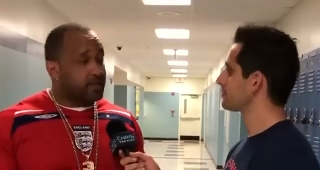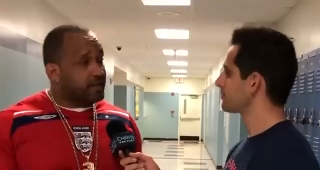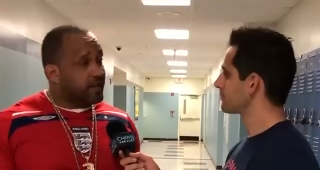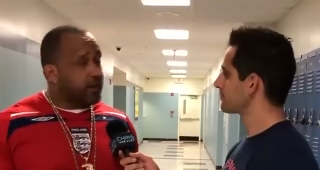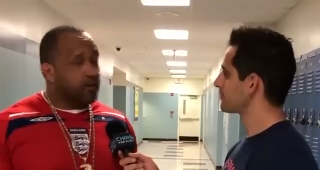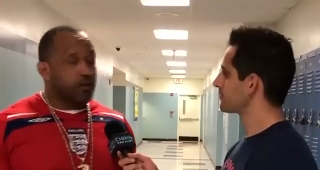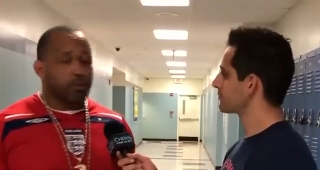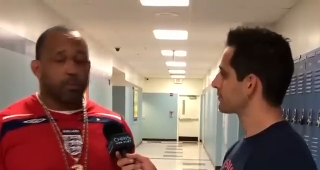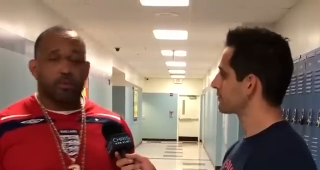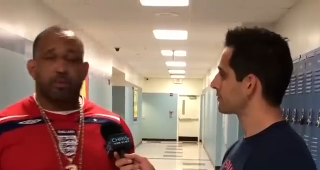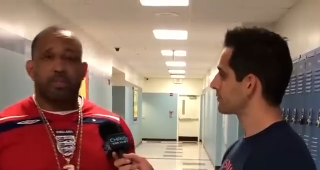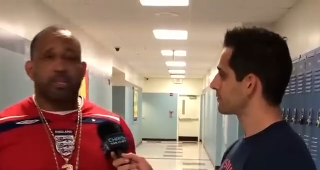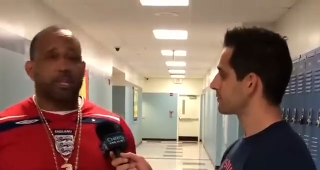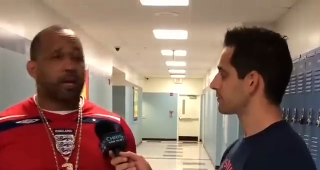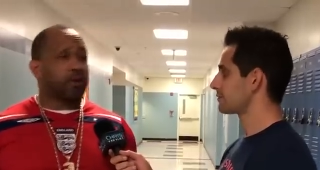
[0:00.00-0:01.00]
Speaker 1: terrible,
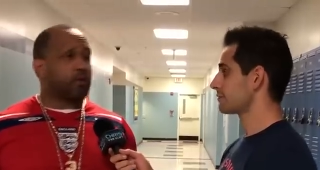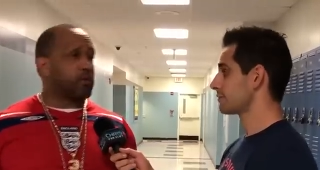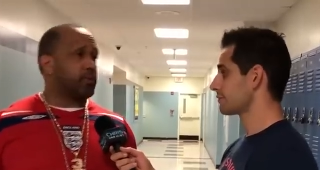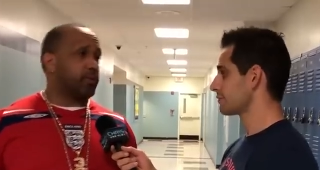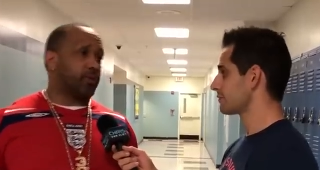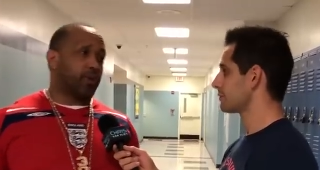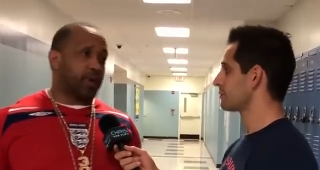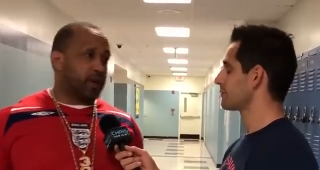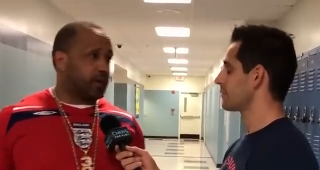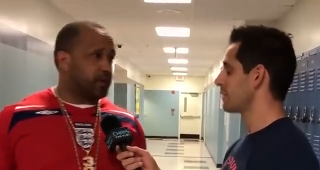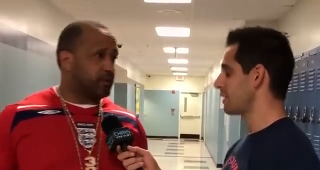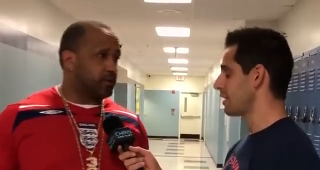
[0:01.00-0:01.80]
terrible things.